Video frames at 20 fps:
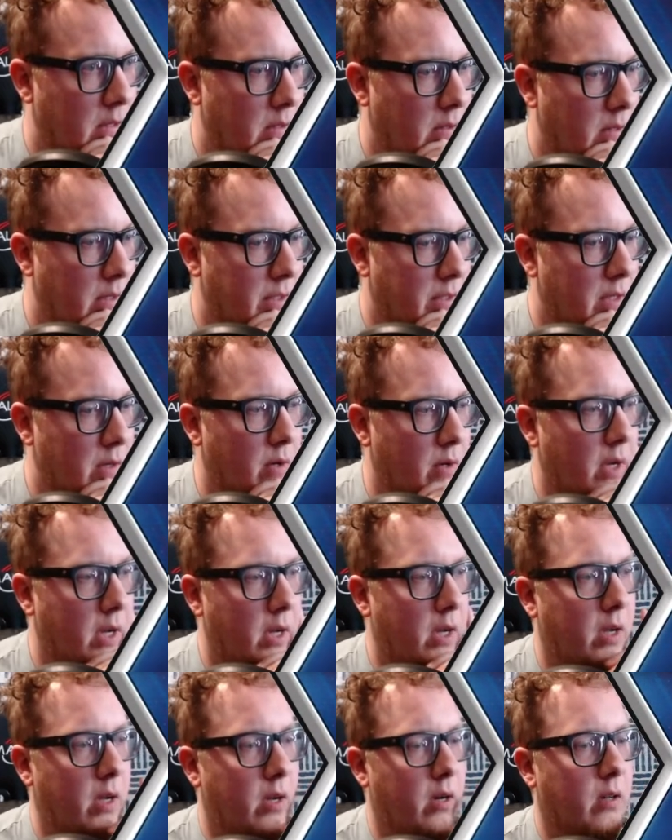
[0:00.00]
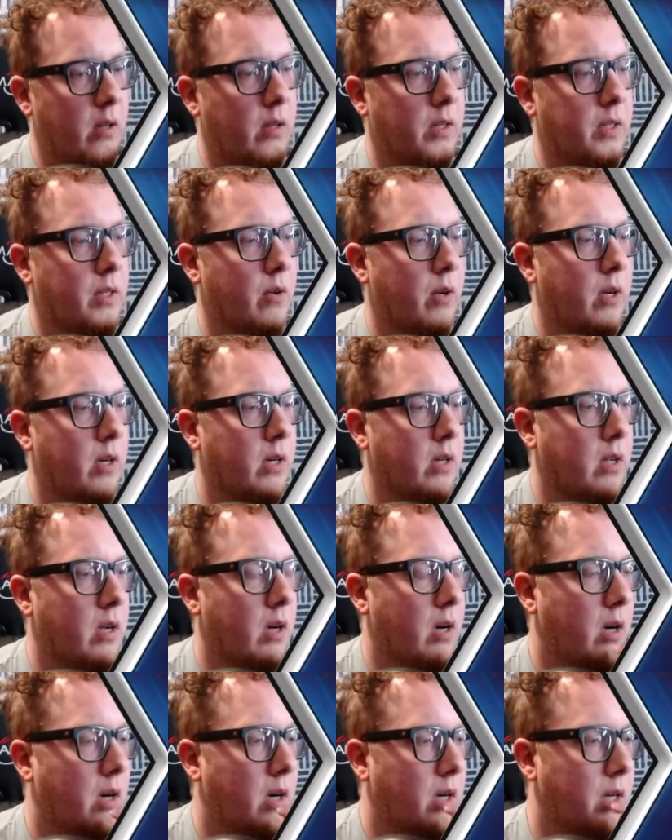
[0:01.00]
Let's go ahead and
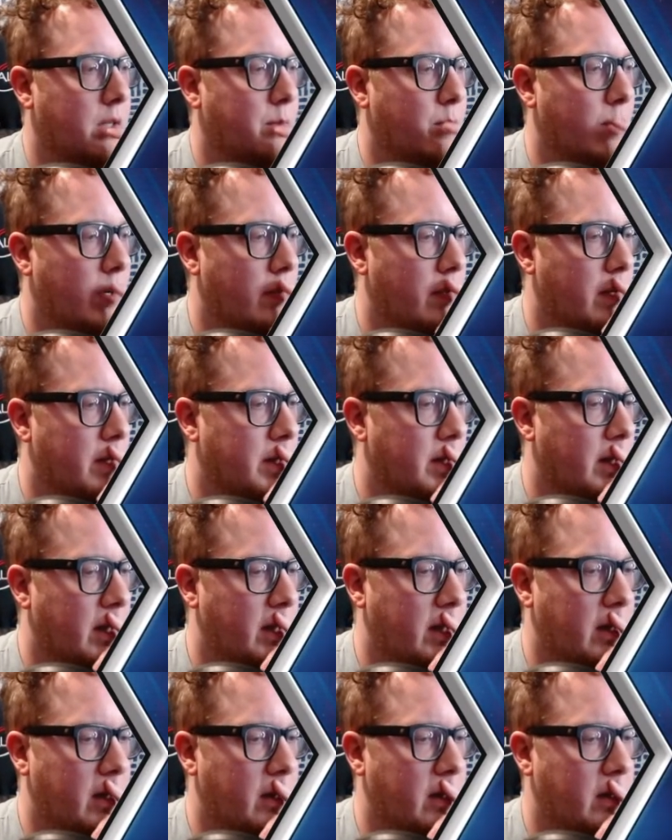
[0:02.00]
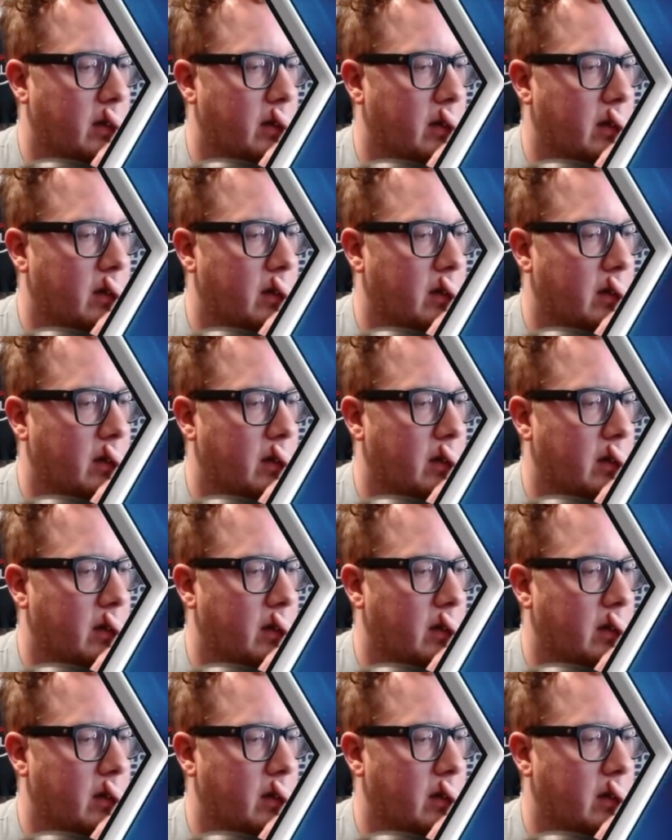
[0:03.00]
Cosmo this lane.